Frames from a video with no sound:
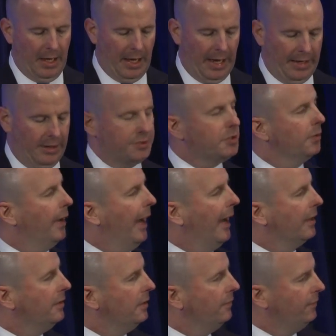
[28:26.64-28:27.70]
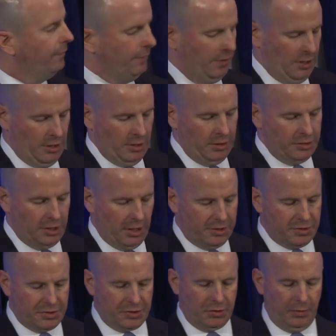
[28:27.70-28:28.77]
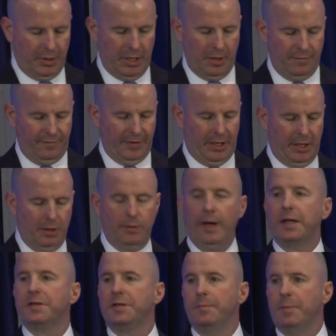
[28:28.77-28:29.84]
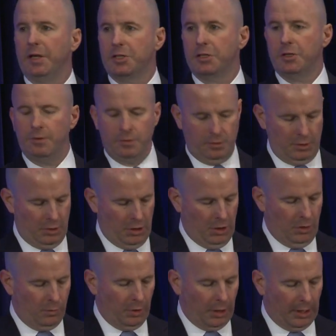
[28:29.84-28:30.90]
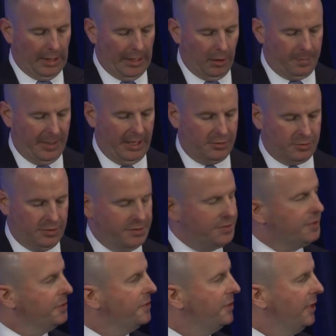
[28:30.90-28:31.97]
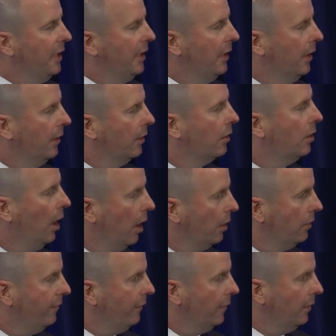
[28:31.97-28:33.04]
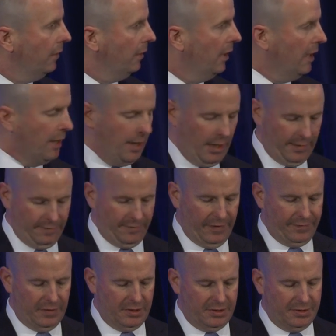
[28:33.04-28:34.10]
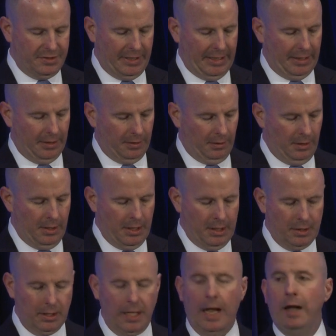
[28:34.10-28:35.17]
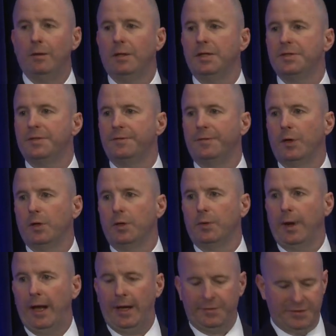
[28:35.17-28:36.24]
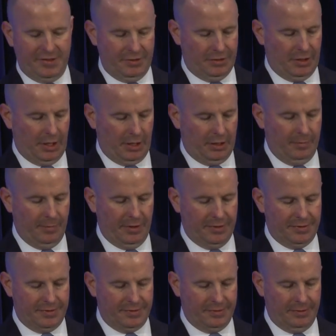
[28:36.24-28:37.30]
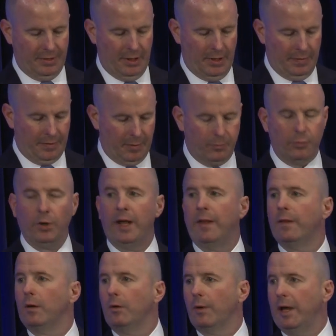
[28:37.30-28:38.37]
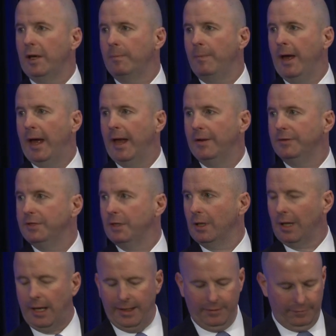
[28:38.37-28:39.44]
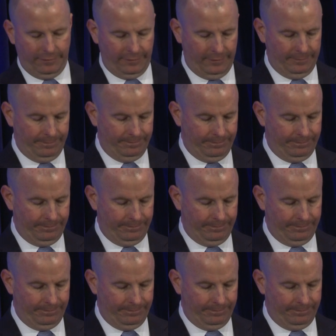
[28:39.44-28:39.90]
An interactive, touchscreen video exhibition will allow patrons to see in colorful and vivid detail countless photographs and documents that bring the great man to life.